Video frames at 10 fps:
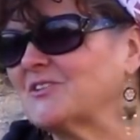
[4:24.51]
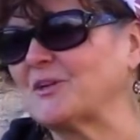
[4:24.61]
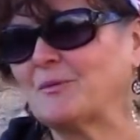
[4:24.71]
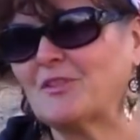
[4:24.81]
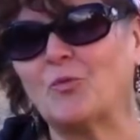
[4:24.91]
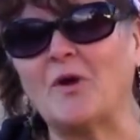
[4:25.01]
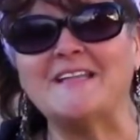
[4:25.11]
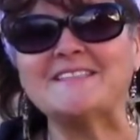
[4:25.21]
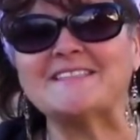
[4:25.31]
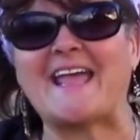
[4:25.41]
some of the
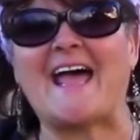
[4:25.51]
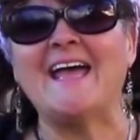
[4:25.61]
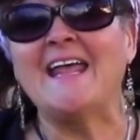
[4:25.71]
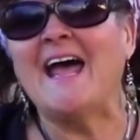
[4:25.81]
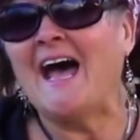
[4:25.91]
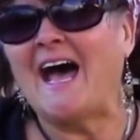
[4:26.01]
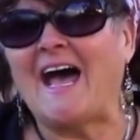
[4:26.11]
ones that